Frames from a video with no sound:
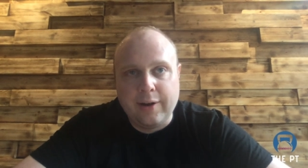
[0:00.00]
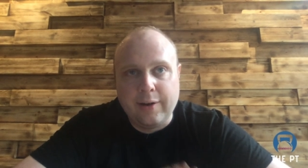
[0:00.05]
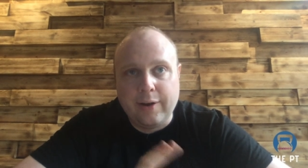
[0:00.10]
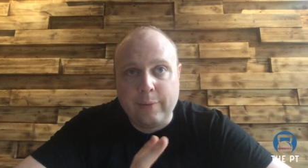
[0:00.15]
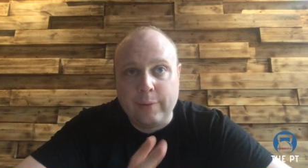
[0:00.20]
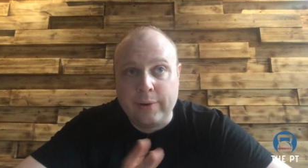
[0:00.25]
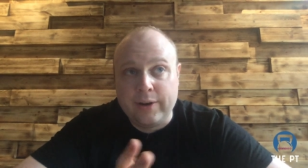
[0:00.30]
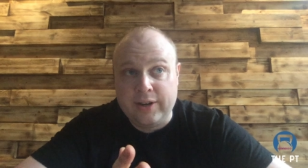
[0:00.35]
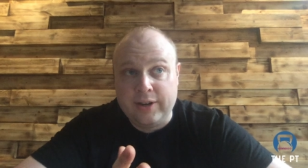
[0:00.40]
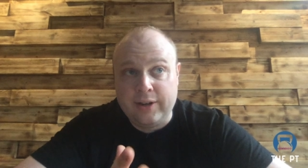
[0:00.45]

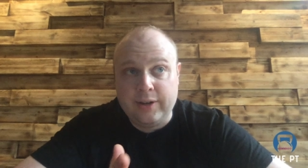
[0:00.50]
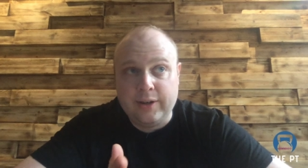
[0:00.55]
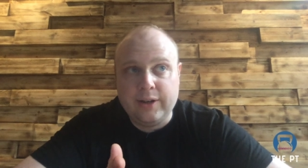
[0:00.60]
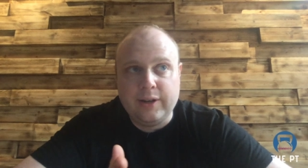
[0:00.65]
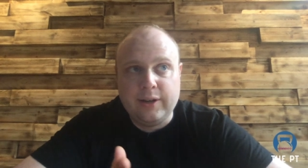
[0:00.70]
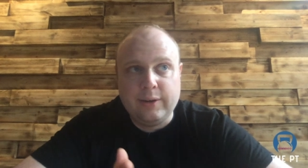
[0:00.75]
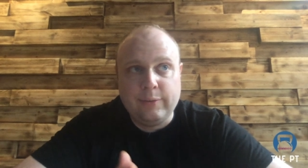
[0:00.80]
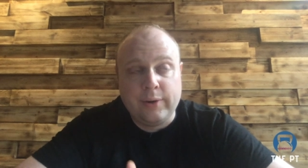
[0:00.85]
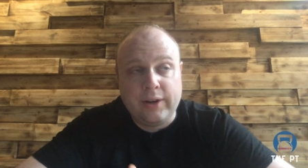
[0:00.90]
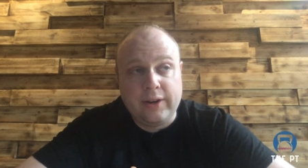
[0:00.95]
when you
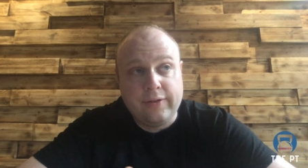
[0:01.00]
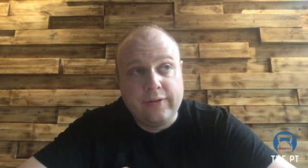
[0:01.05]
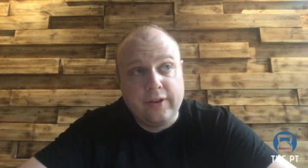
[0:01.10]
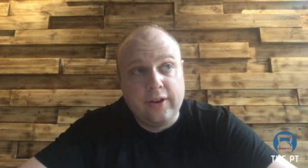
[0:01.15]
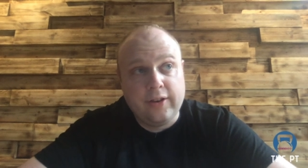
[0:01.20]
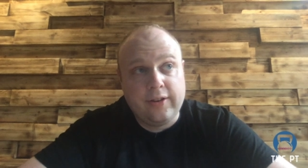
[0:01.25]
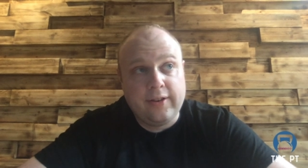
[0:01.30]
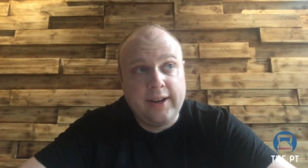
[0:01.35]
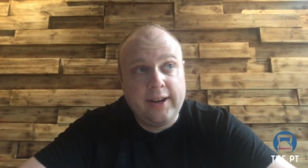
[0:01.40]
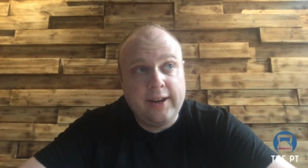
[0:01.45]
when you
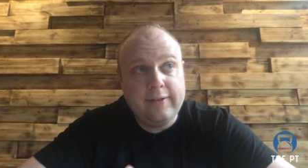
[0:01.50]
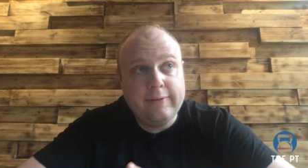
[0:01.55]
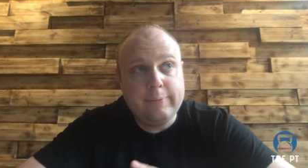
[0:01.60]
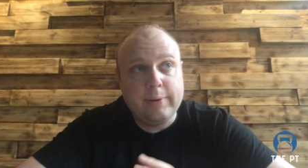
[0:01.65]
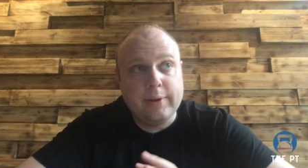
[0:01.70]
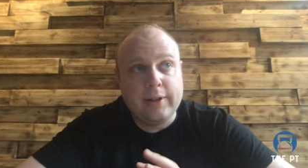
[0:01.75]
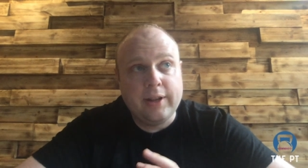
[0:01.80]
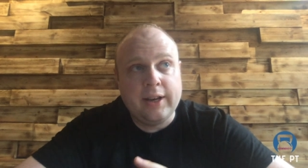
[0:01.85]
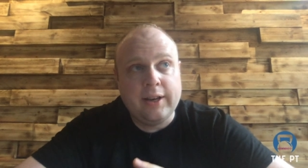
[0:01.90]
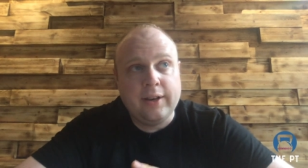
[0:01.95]
first leave,
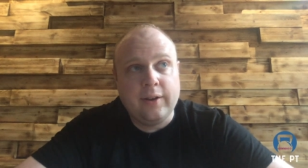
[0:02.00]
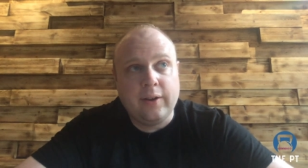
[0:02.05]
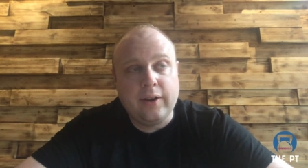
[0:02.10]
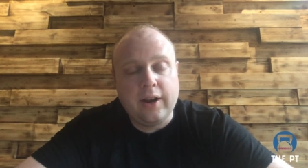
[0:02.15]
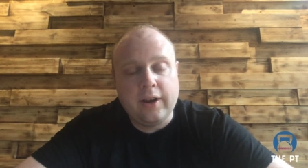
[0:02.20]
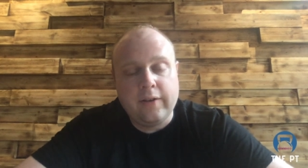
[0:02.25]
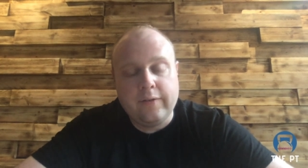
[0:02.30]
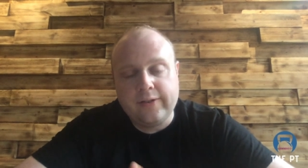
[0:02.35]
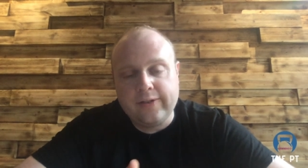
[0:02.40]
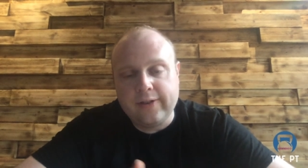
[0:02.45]
but then like
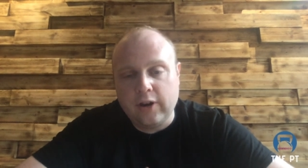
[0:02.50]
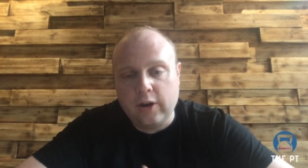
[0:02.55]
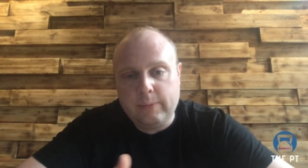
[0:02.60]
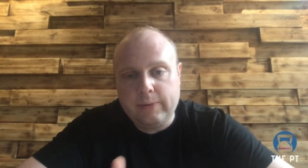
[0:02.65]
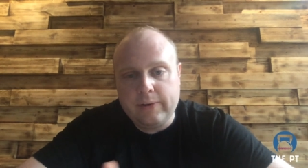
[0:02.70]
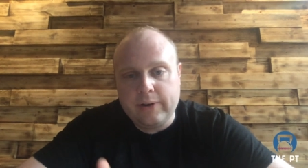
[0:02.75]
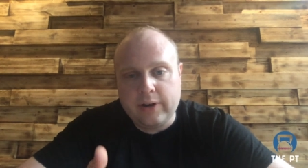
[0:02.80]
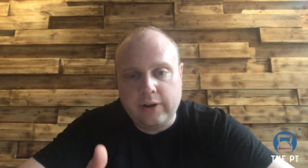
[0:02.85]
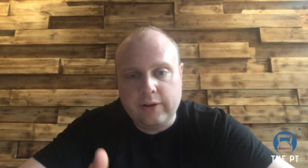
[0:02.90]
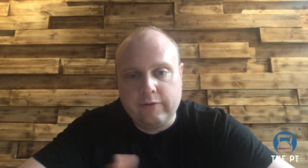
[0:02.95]
over time
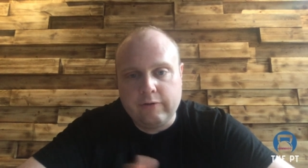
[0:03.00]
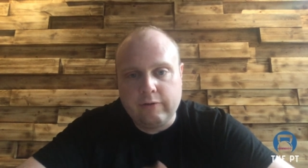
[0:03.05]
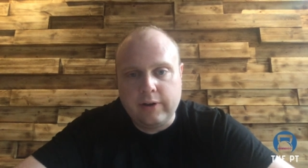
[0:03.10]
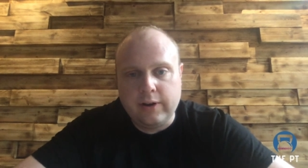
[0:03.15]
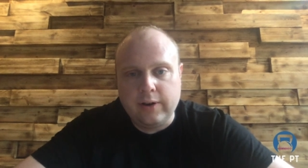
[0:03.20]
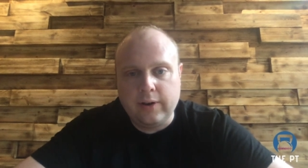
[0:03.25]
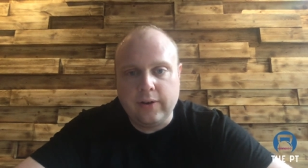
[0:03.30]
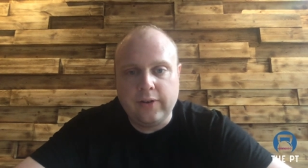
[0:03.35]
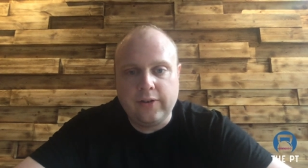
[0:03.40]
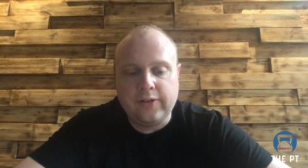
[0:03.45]
you kind of
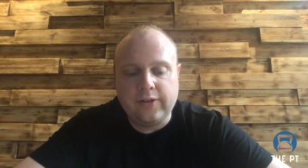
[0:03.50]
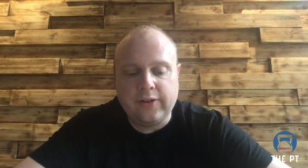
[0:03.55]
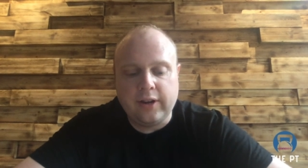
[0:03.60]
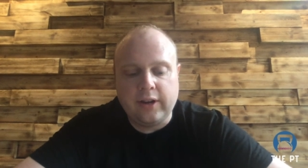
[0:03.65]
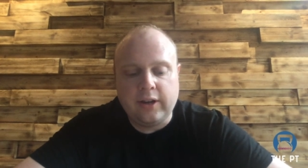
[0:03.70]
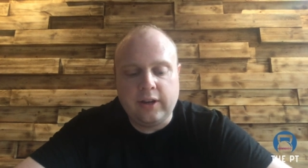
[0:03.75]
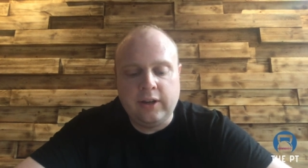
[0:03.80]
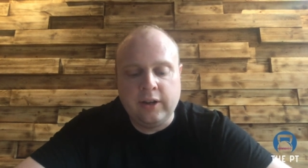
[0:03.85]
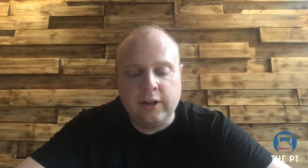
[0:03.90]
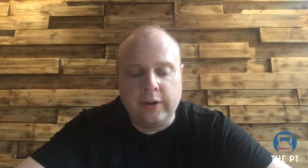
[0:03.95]
realise that
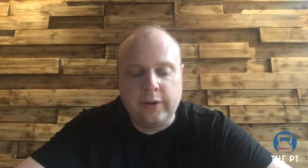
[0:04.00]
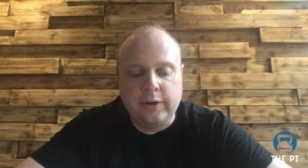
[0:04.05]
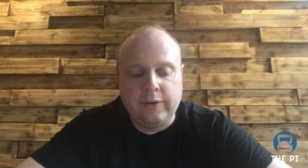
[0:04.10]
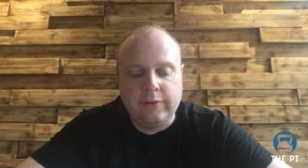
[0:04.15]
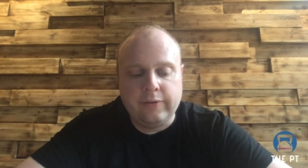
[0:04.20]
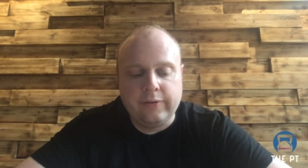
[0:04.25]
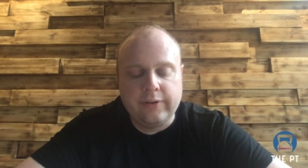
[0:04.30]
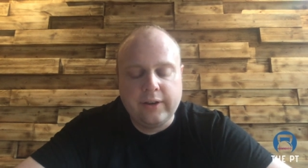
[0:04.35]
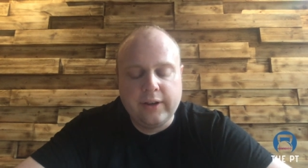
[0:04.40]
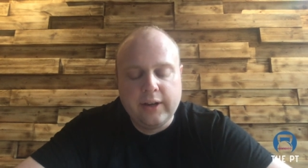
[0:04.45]
you know
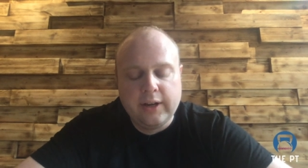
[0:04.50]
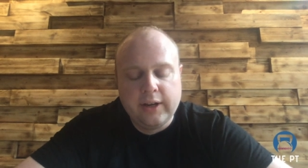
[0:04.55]
you've